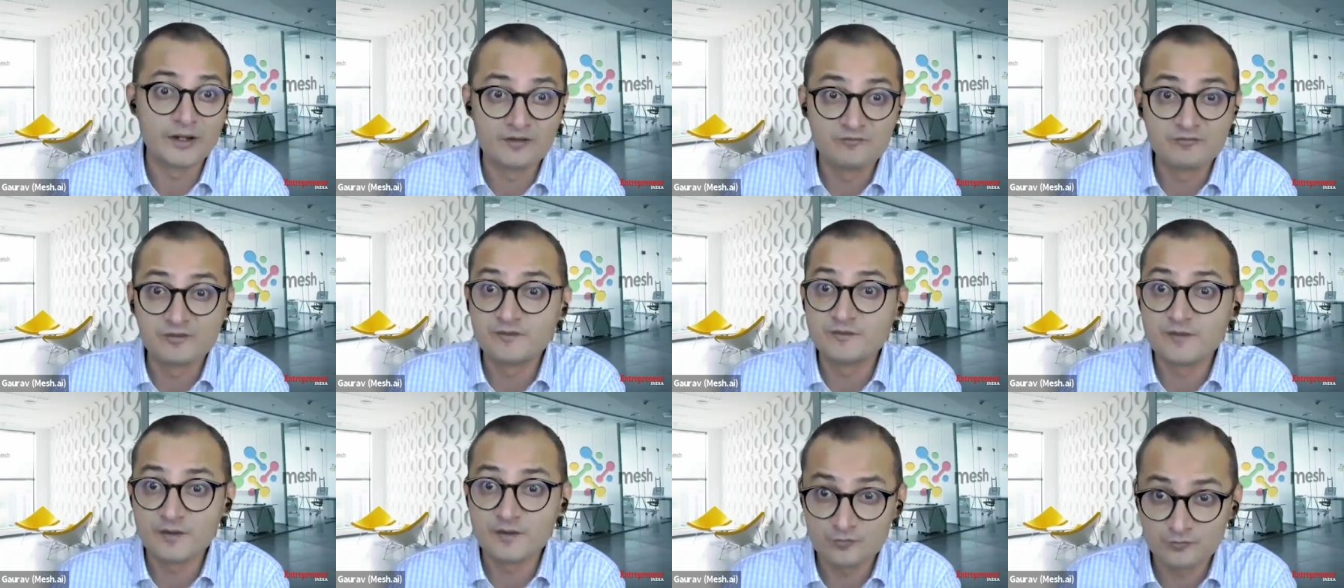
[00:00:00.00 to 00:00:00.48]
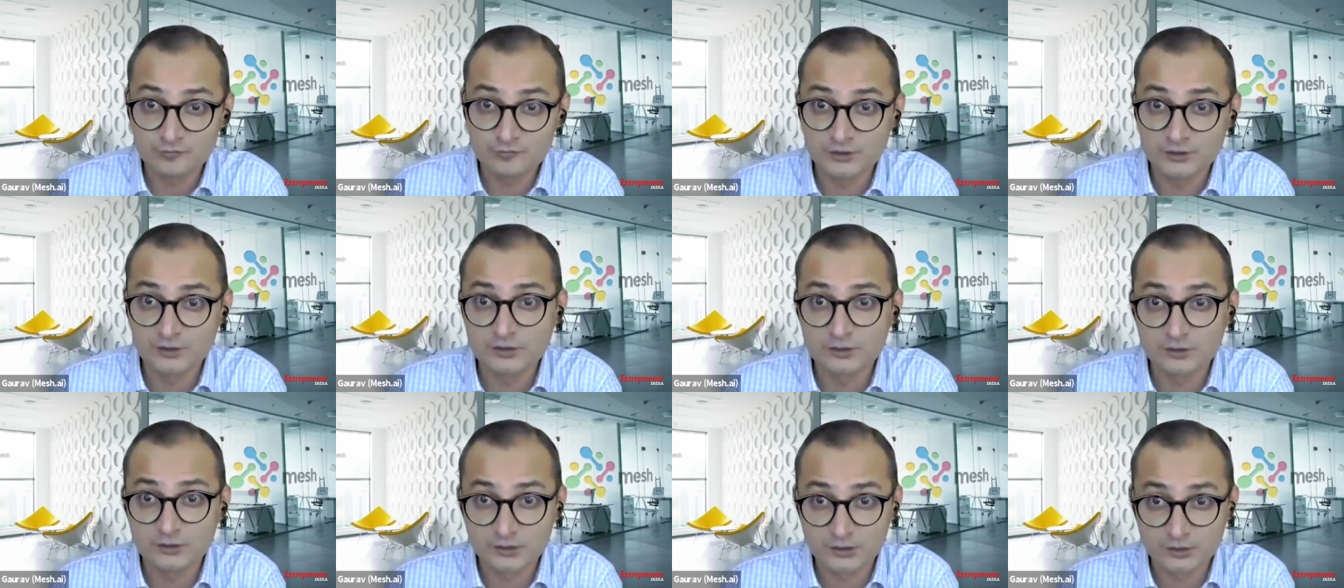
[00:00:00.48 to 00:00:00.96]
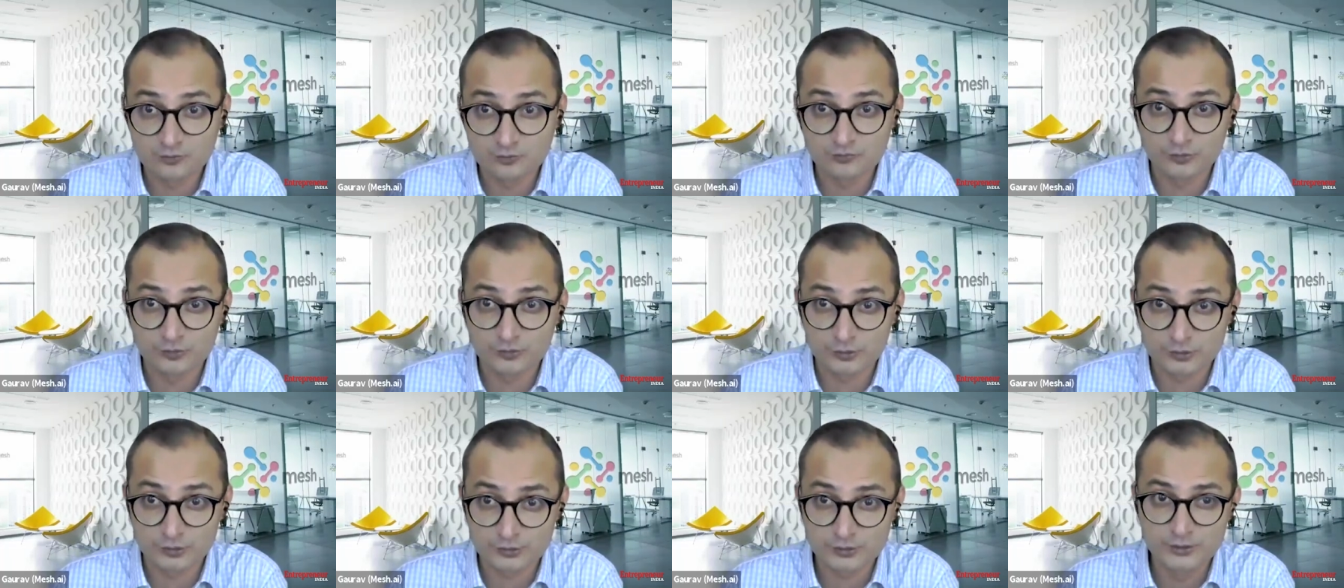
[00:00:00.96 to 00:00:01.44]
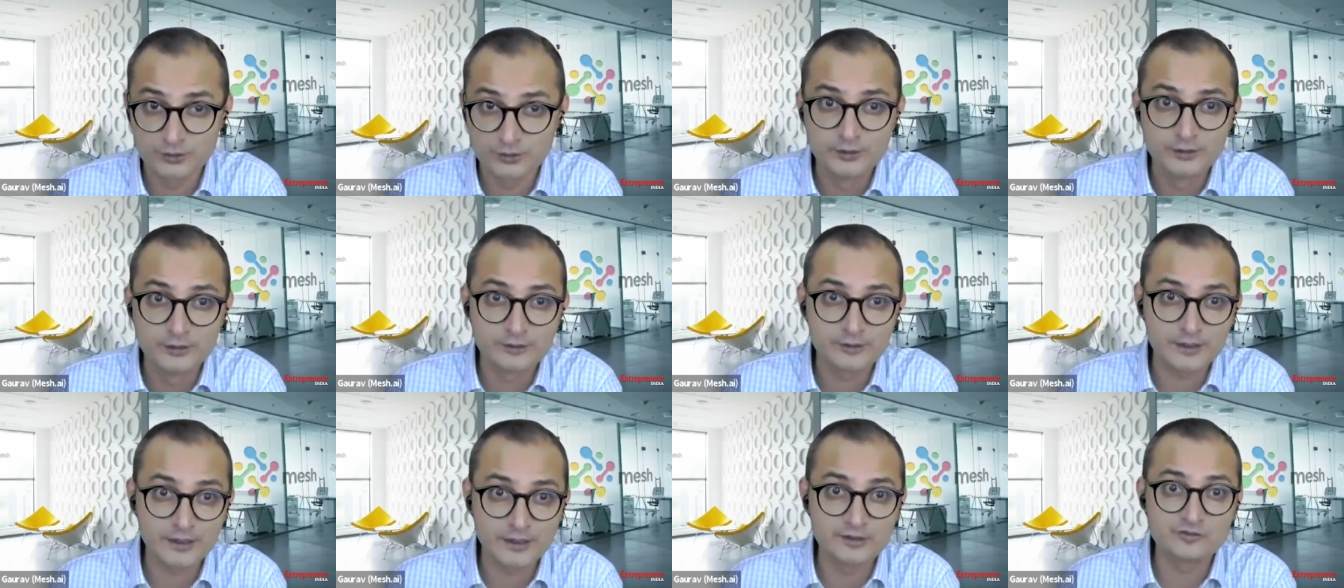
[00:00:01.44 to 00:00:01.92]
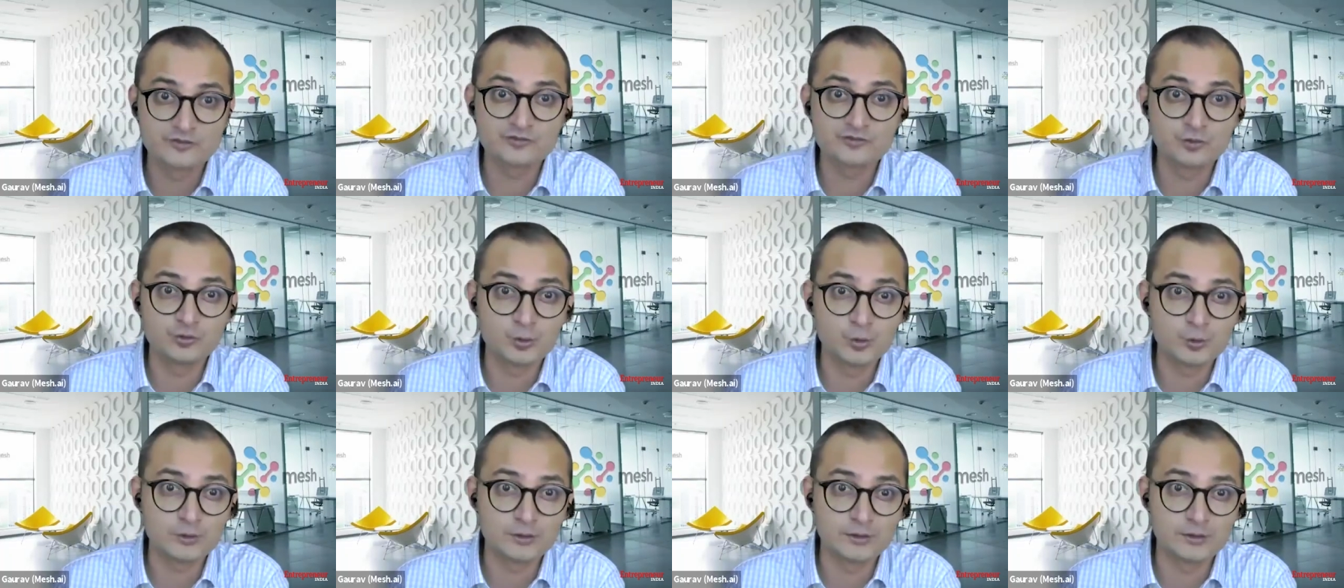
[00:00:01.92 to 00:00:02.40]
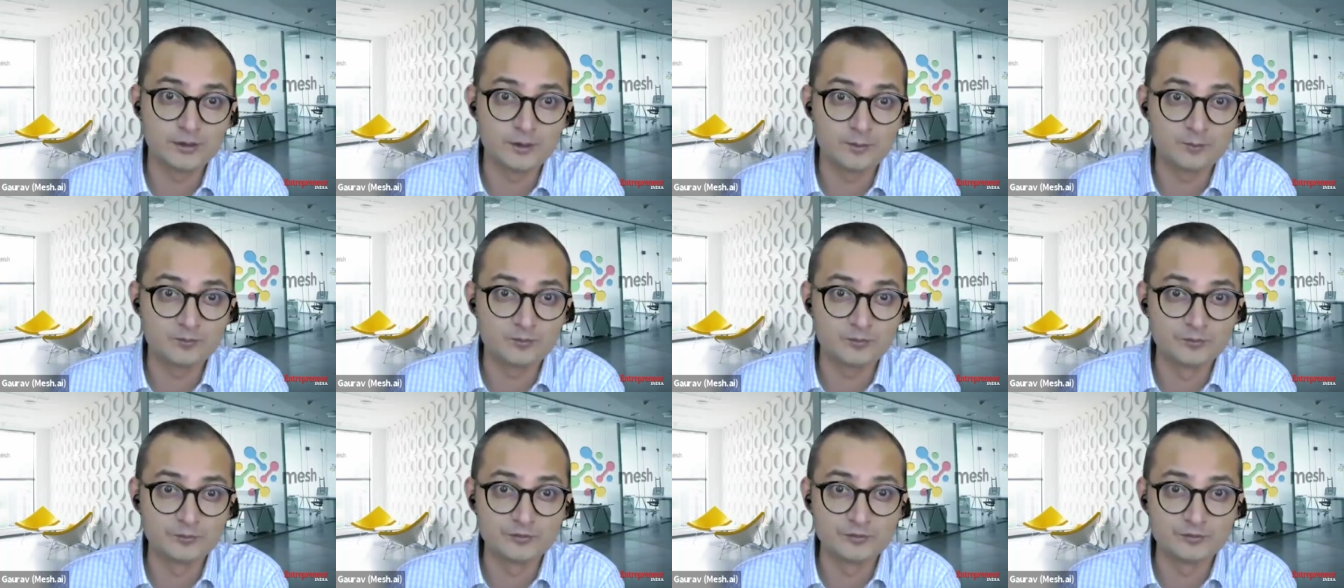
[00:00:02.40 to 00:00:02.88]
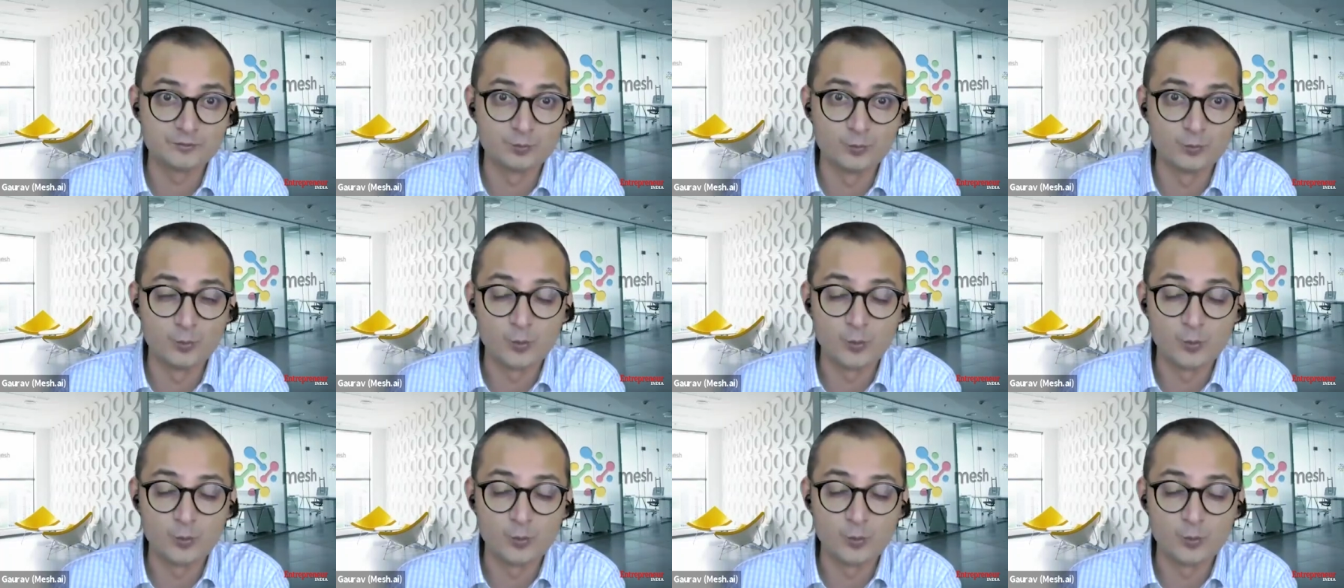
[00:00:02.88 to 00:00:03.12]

whenever they feel the need for it right so uh,